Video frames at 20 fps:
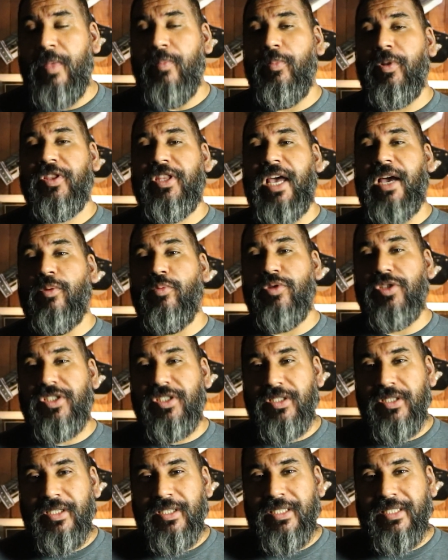but that
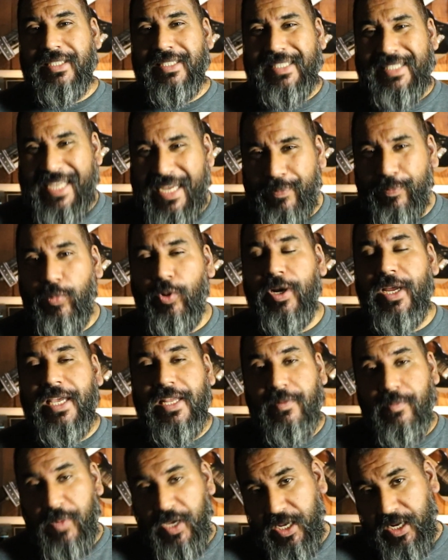was deeper
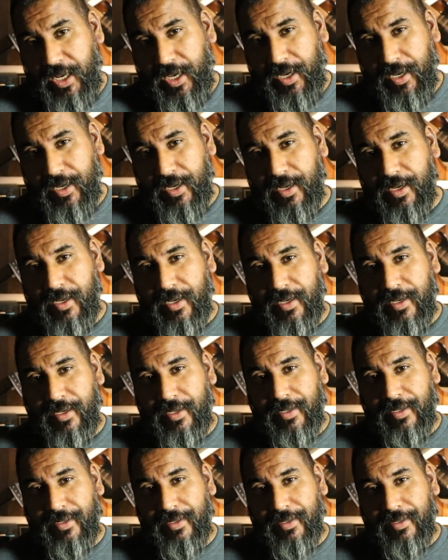in meaning.
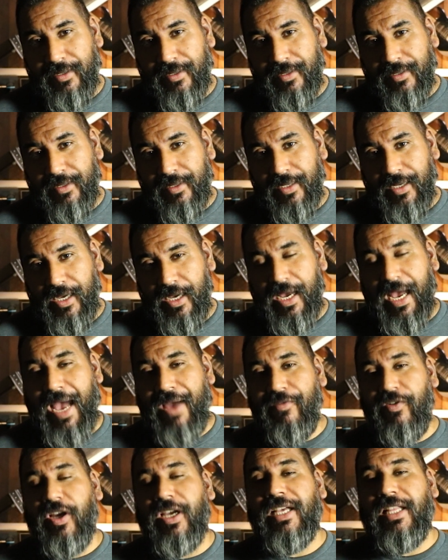
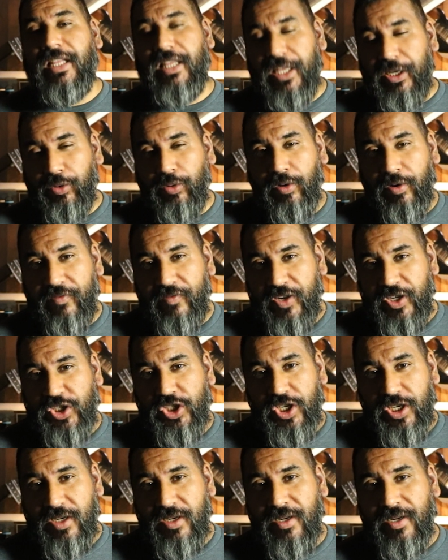Have a clearer
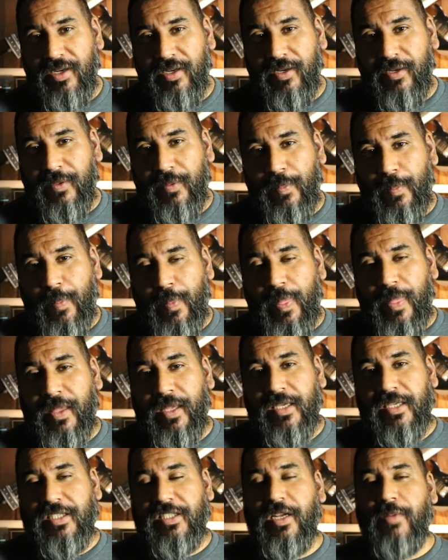vision,
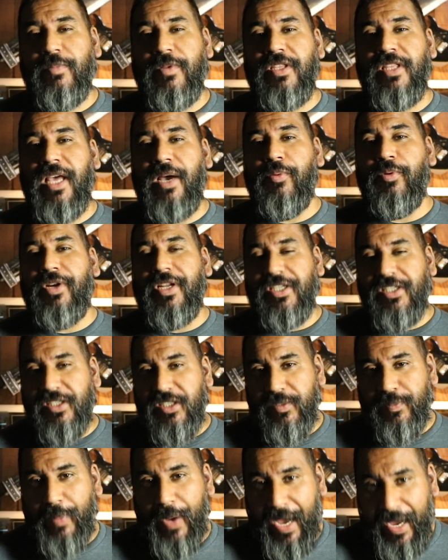something that would
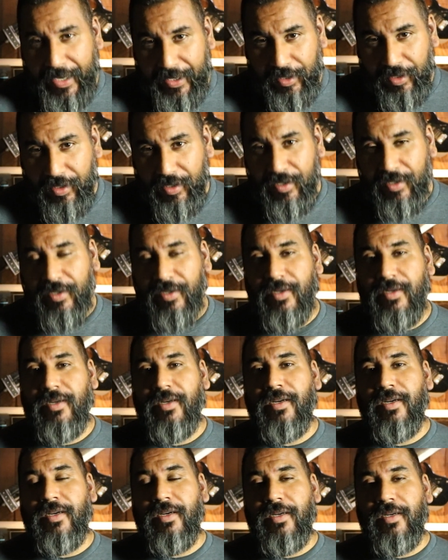inspire
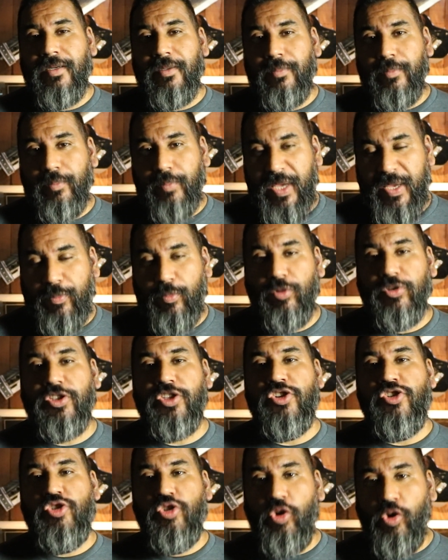people
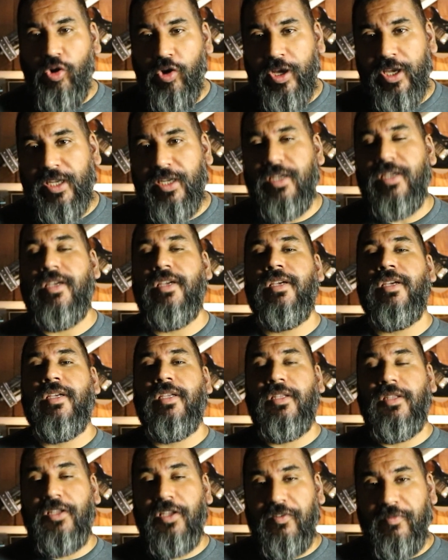to join
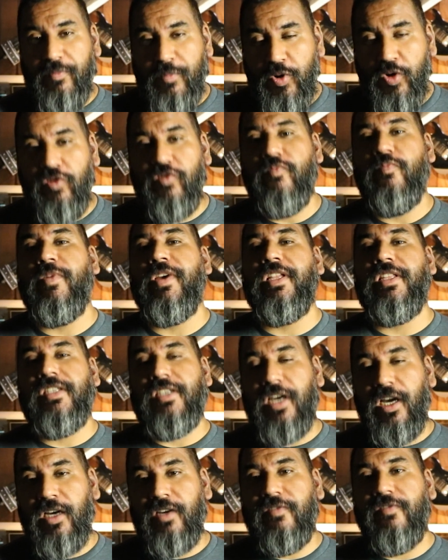the
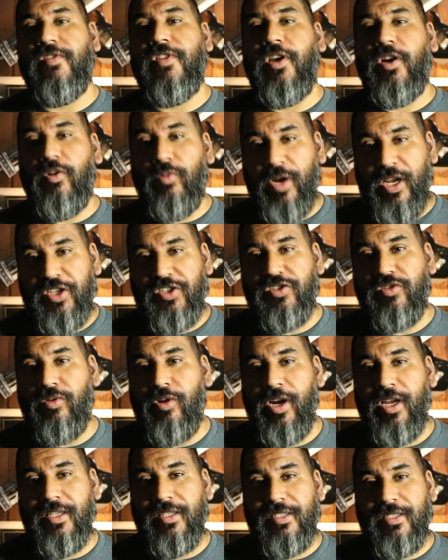movement of their
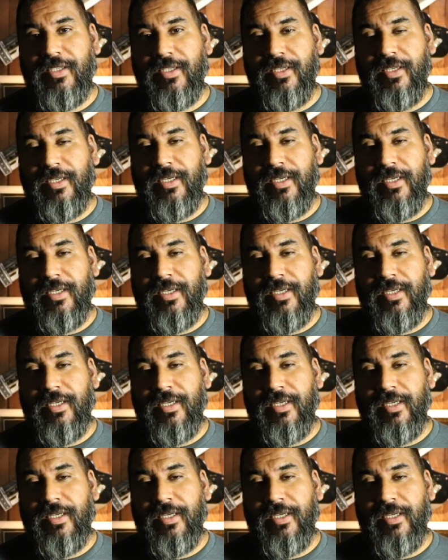restaurant.